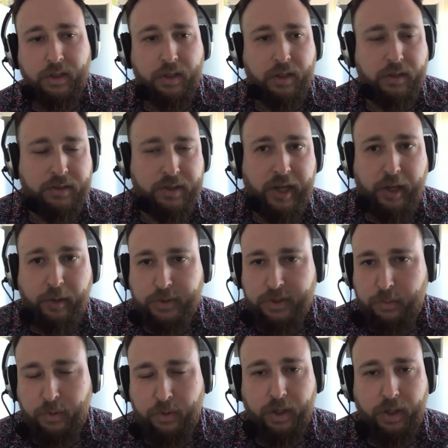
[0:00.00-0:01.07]
to help
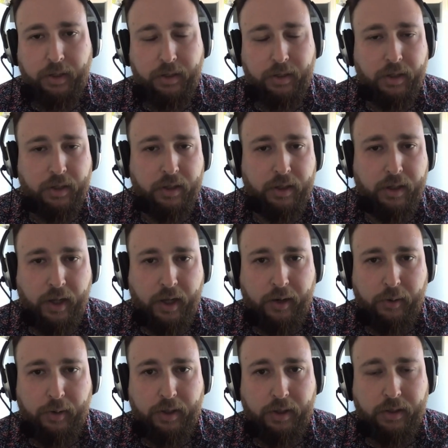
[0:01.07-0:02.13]
support
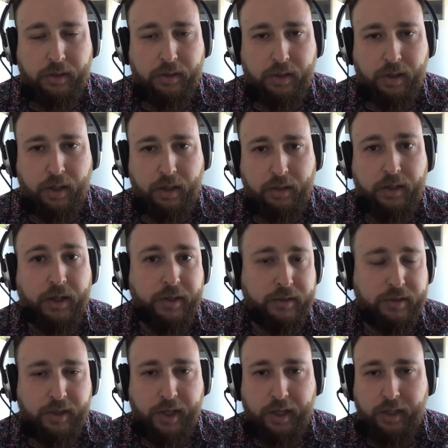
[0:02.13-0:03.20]
our large
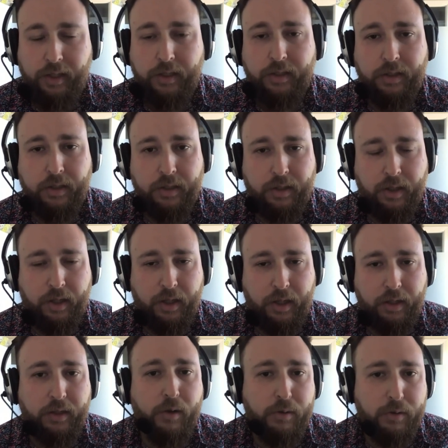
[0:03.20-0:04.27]
scale
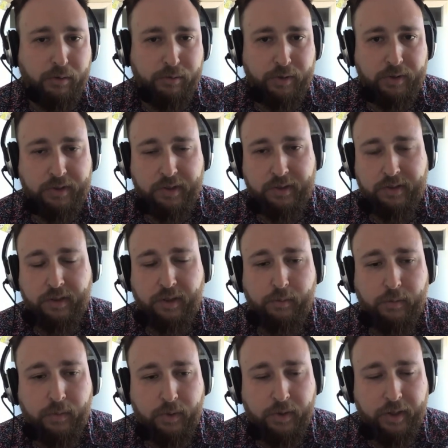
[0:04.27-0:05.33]
local food
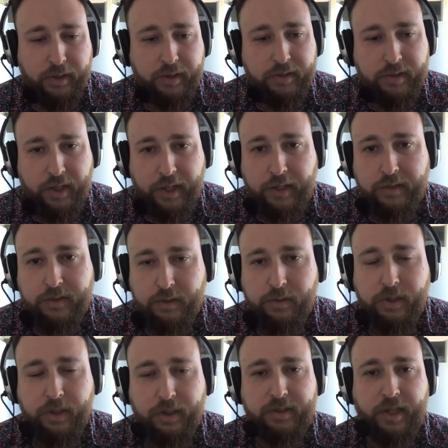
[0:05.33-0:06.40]
system within the state. So
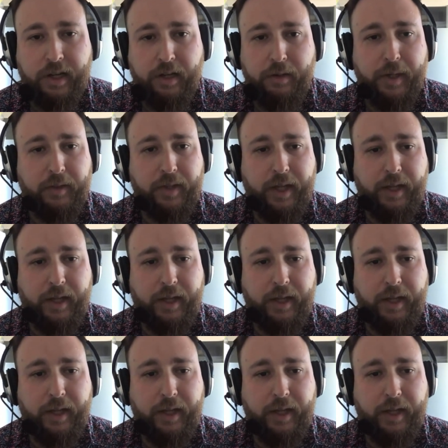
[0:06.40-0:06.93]
really excited about that.